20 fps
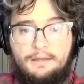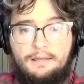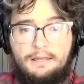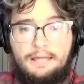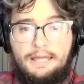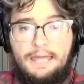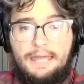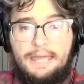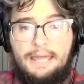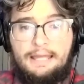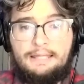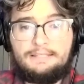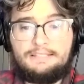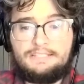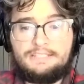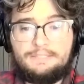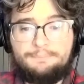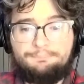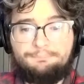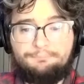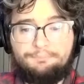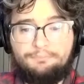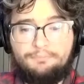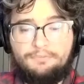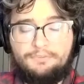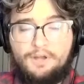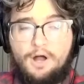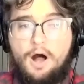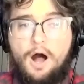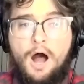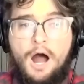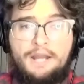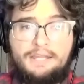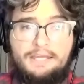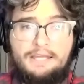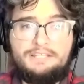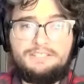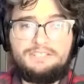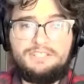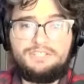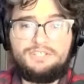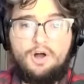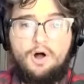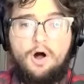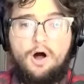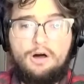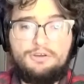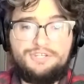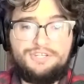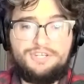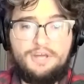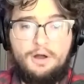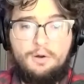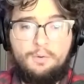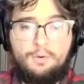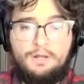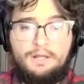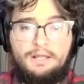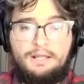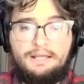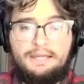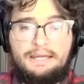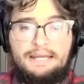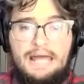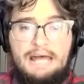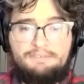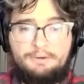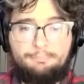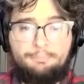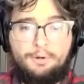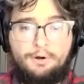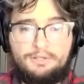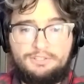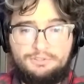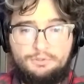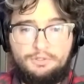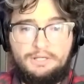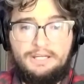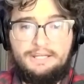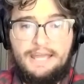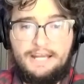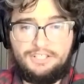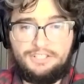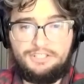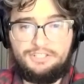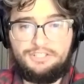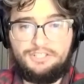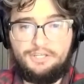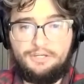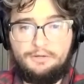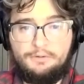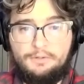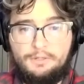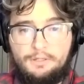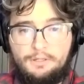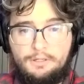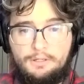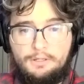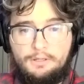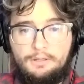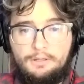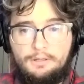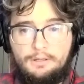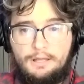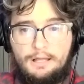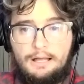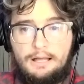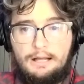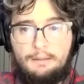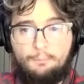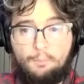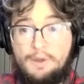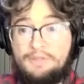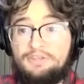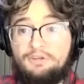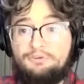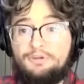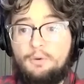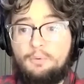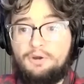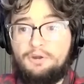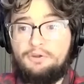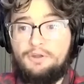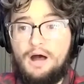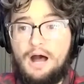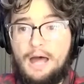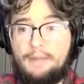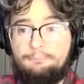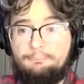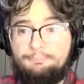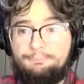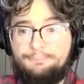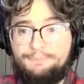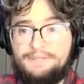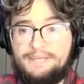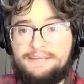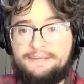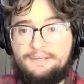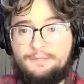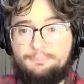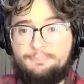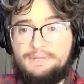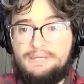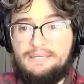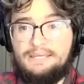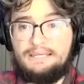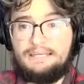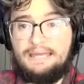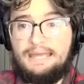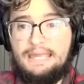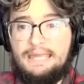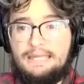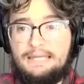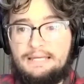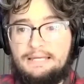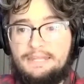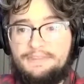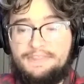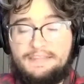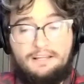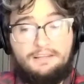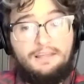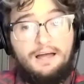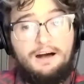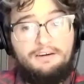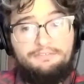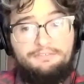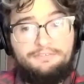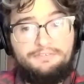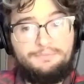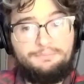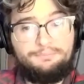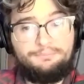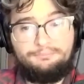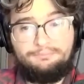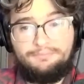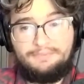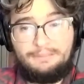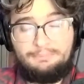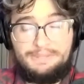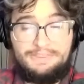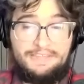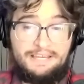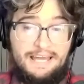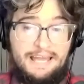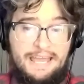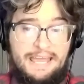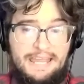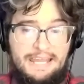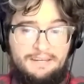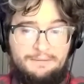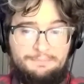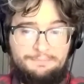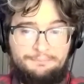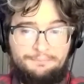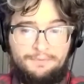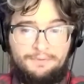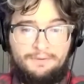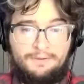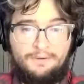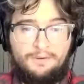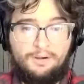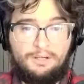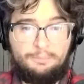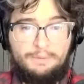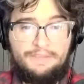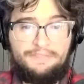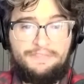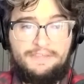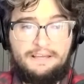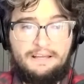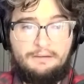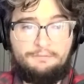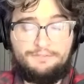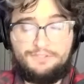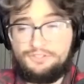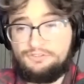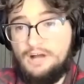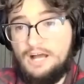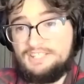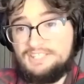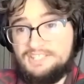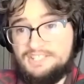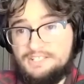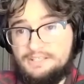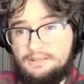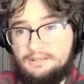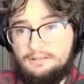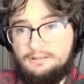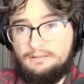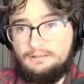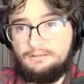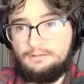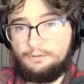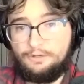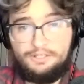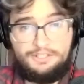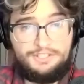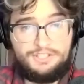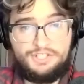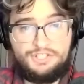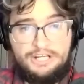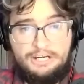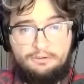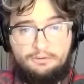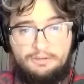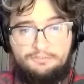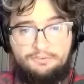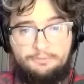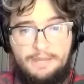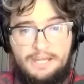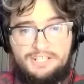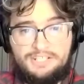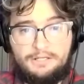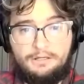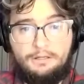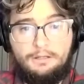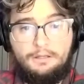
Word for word: And the audience is also going to have a personal connection to you, um, whether you know it or not. It could be a thing of love, it could be a thing of hate, or it could be a thing of trust or just general information.